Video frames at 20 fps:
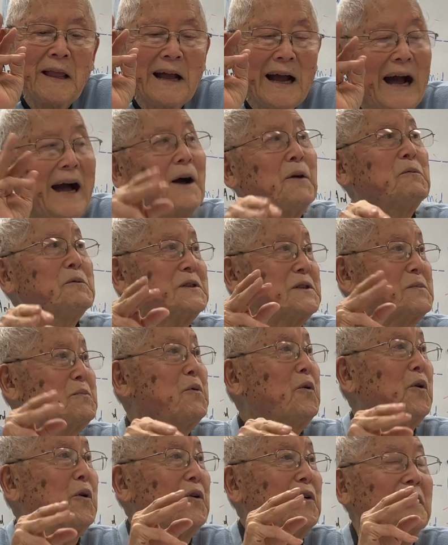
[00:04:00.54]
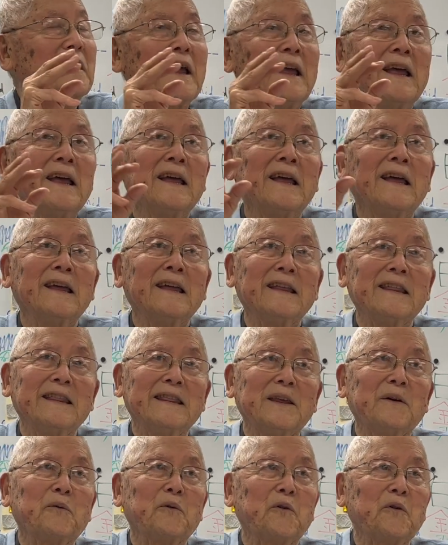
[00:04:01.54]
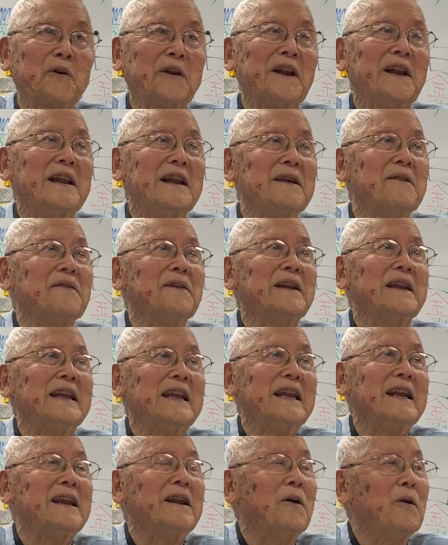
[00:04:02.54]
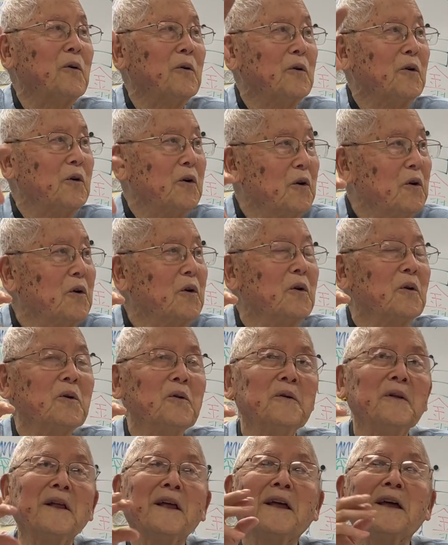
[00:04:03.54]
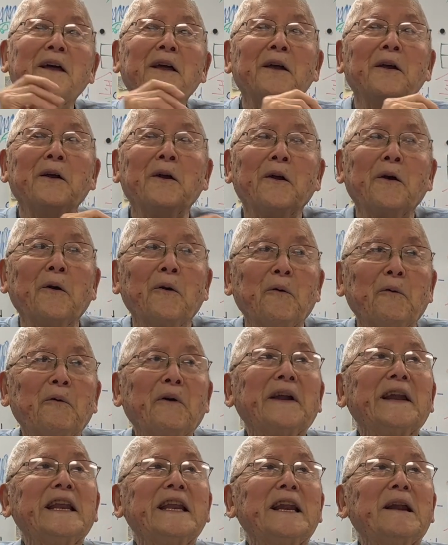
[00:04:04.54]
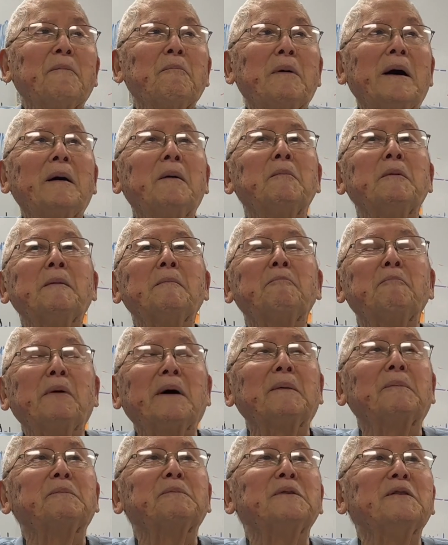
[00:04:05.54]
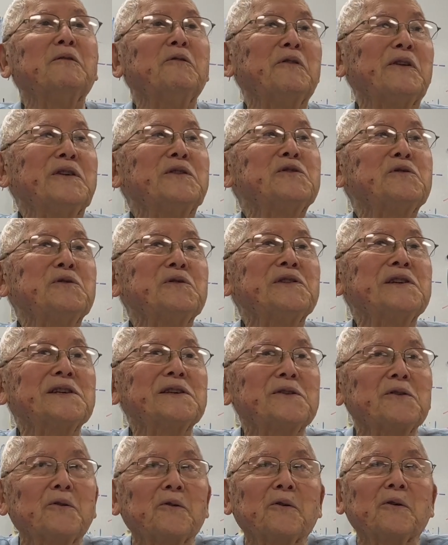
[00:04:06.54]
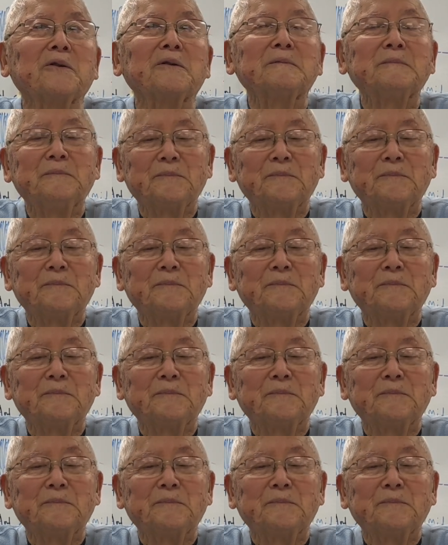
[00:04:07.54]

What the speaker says: I was born, they were already living in Honolulu, running a mom and pop grocery store.